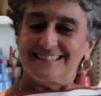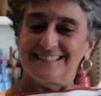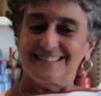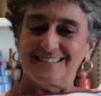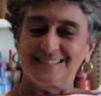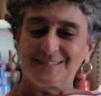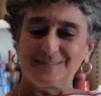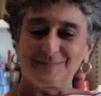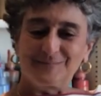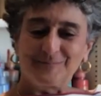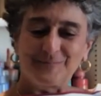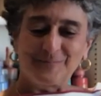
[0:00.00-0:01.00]

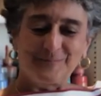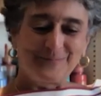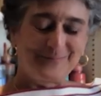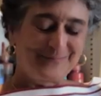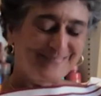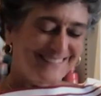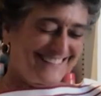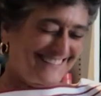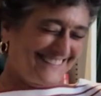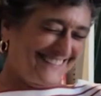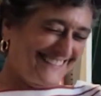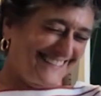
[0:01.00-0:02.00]

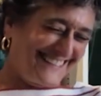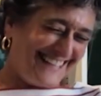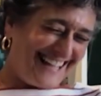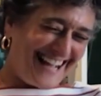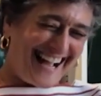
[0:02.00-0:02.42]
(silent)